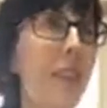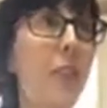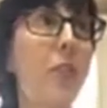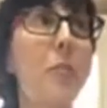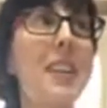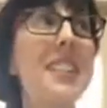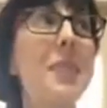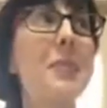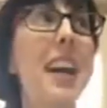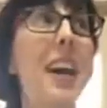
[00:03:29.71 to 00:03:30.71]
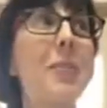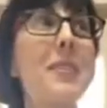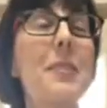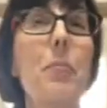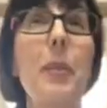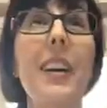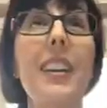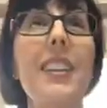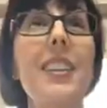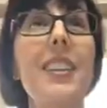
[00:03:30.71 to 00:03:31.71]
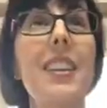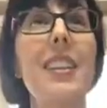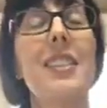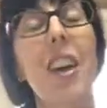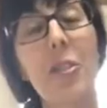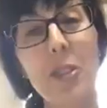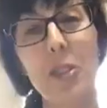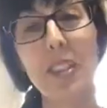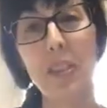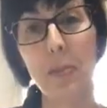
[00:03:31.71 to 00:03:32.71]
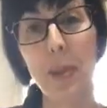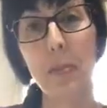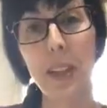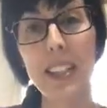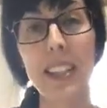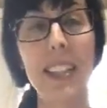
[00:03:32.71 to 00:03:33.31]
for me sometimes, but it's also such a big blessing,